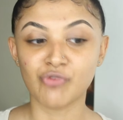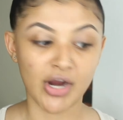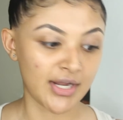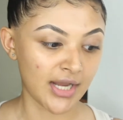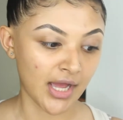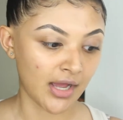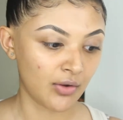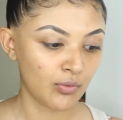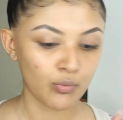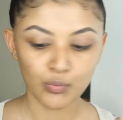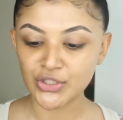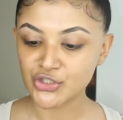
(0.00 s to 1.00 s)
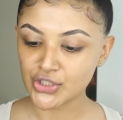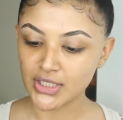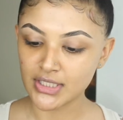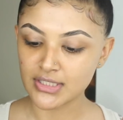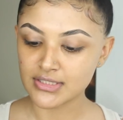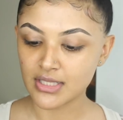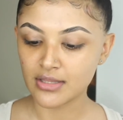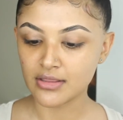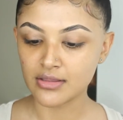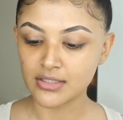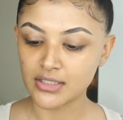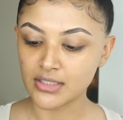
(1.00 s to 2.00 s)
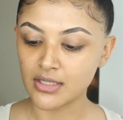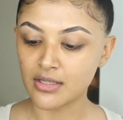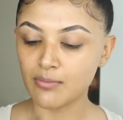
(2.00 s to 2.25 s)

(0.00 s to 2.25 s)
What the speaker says: right now, which is the